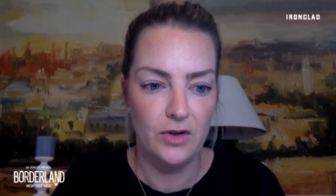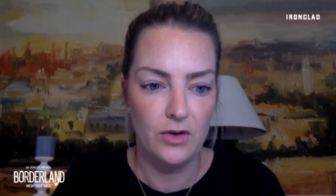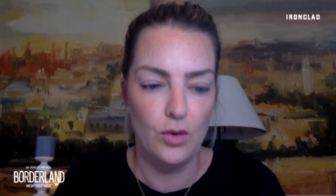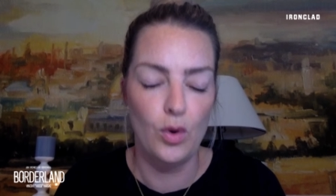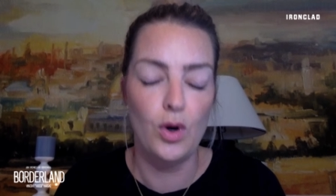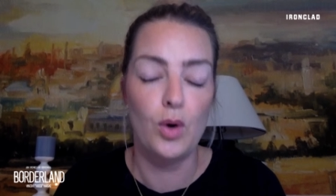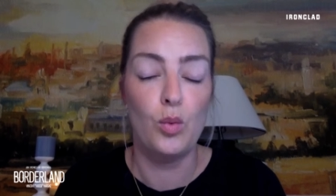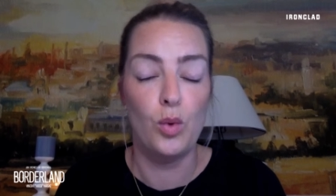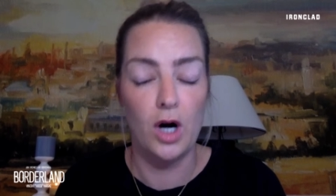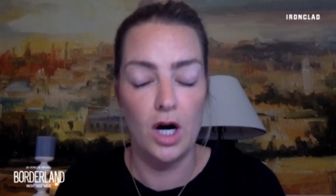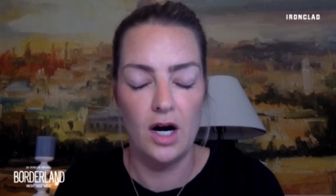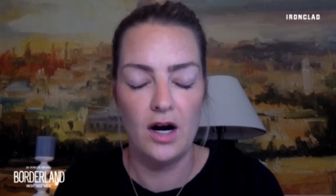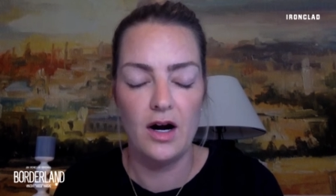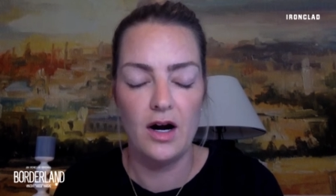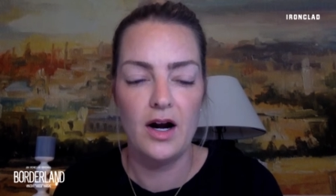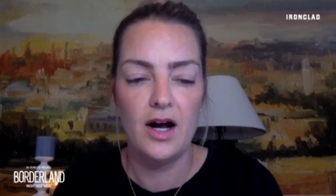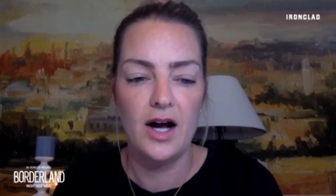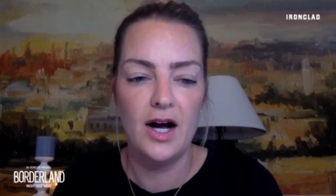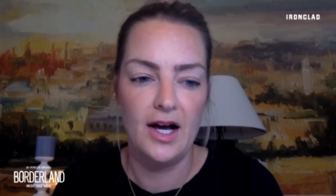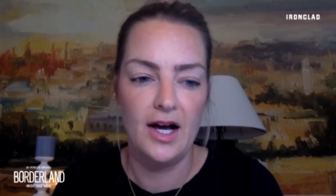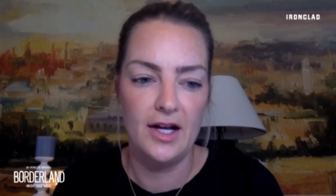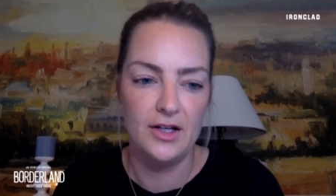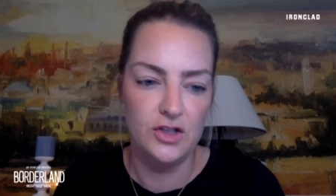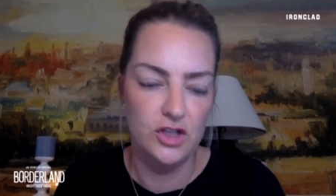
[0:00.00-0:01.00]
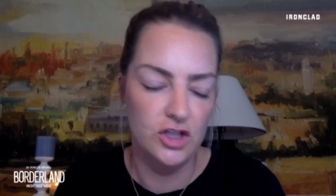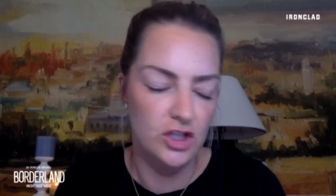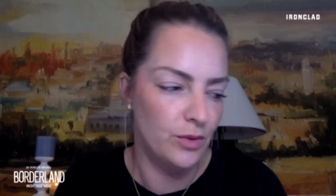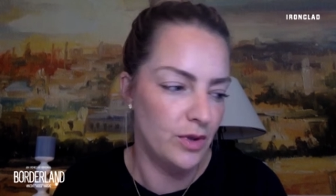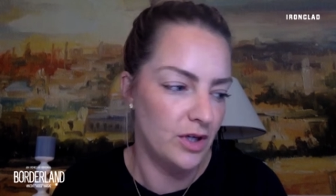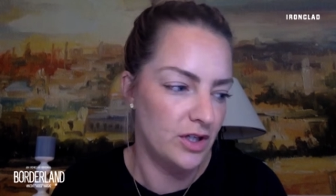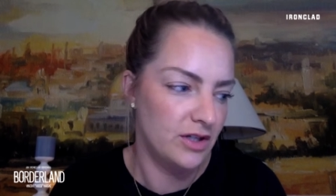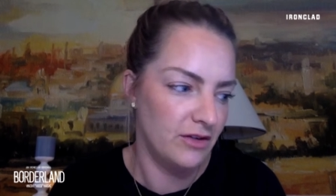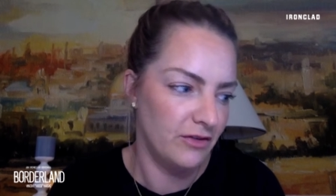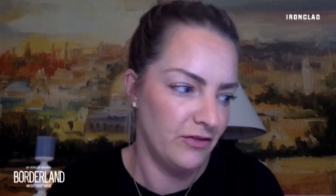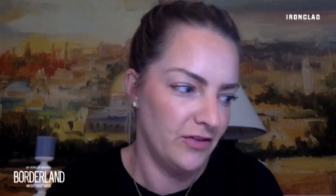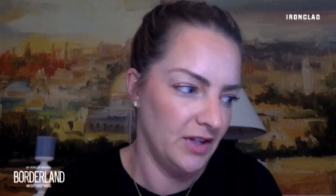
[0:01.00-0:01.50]
or were a
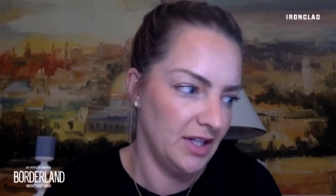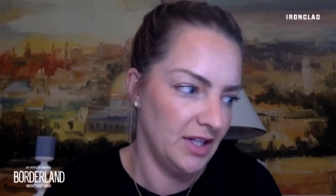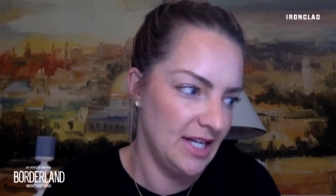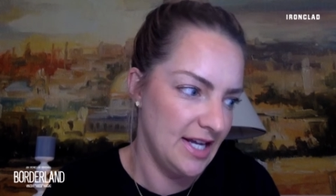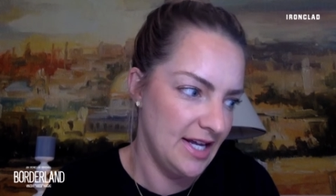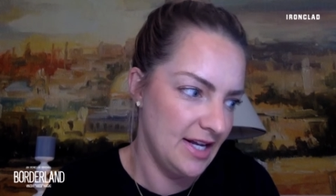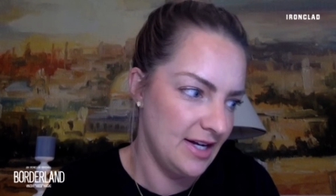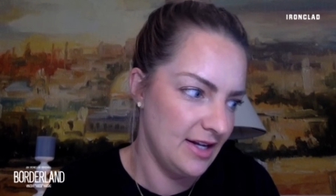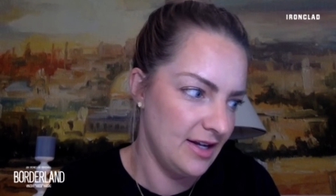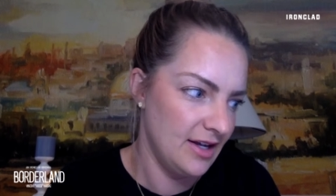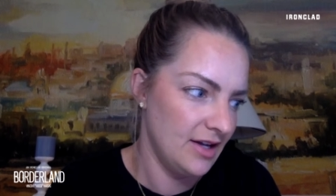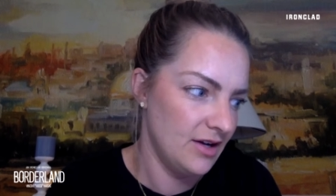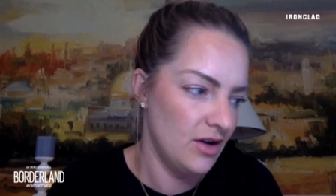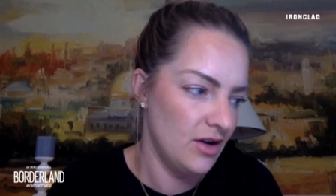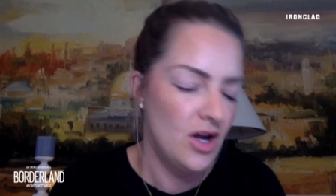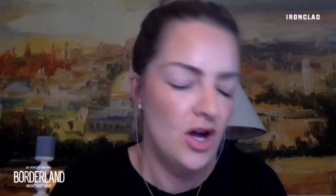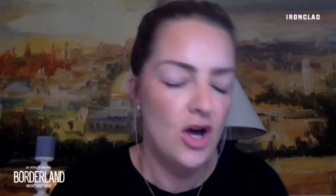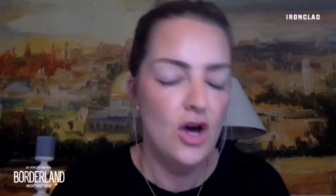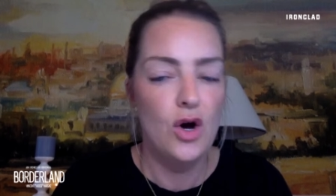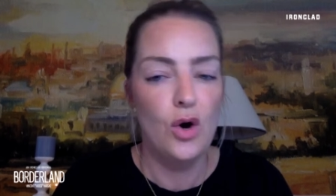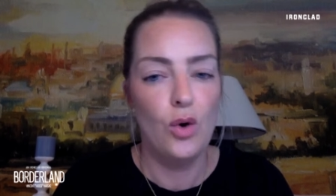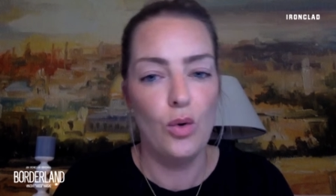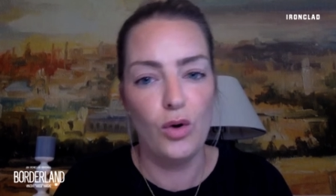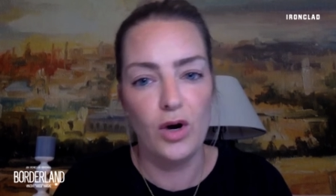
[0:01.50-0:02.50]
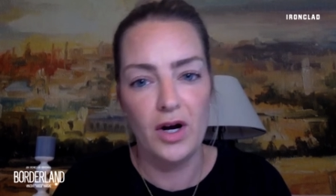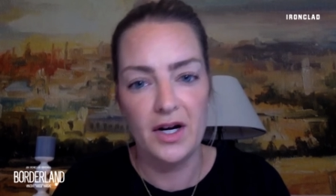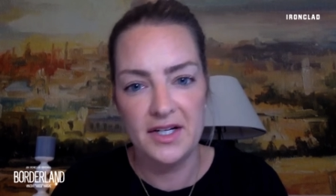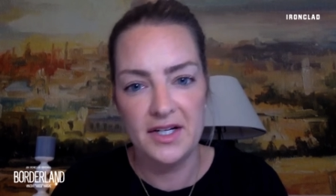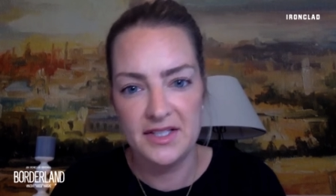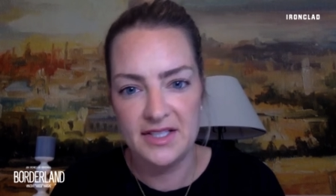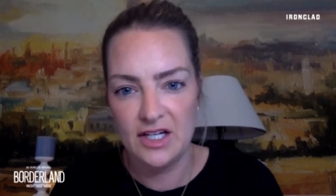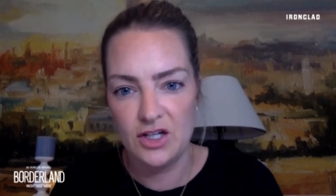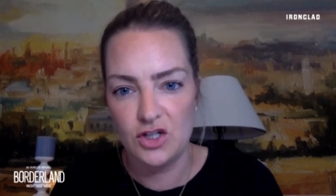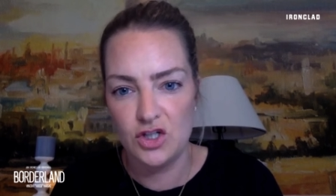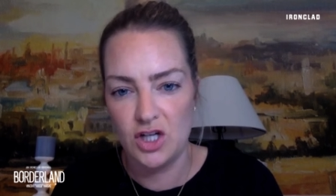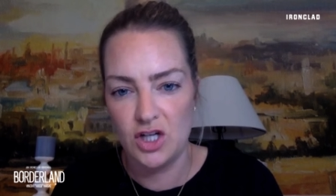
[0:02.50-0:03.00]
Jewish affiliated
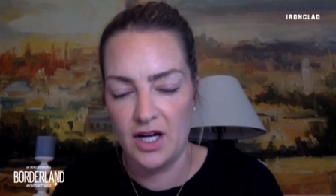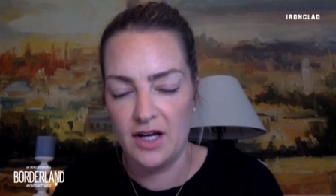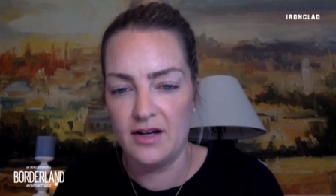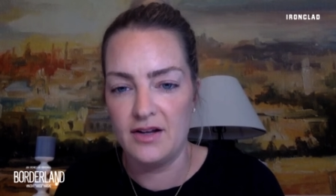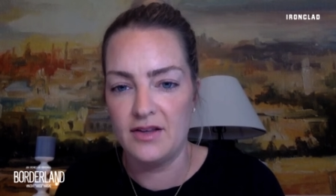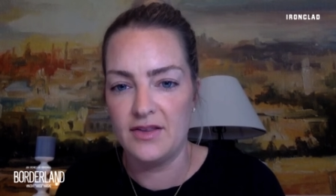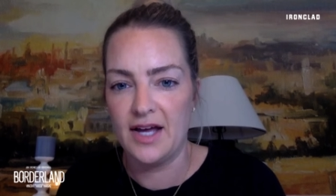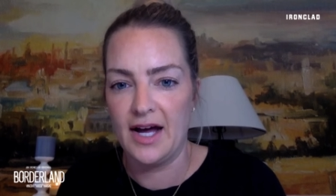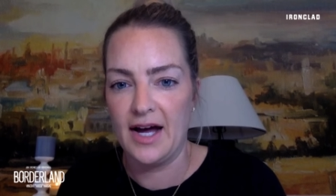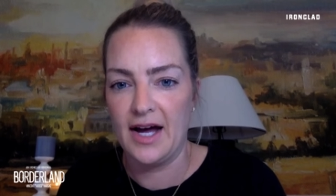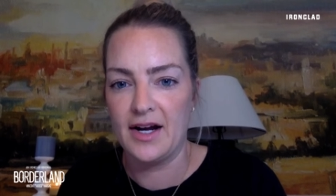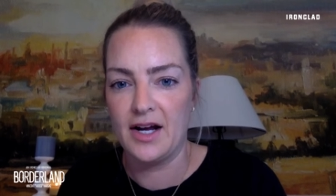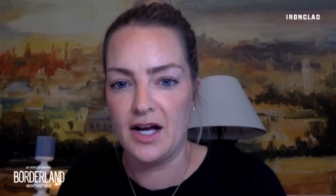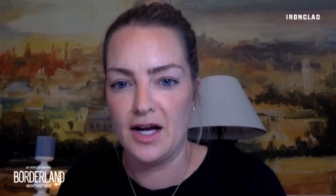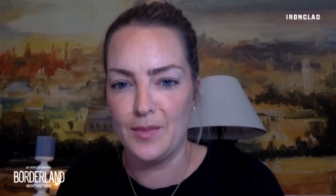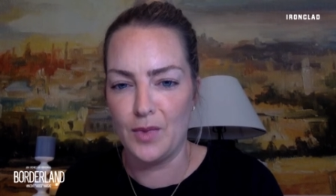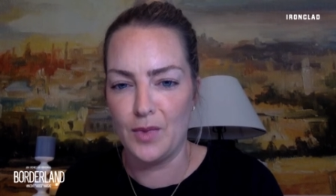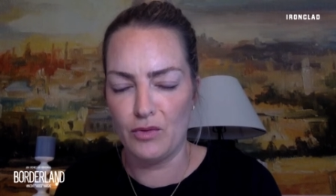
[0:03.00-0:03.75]
organization that um,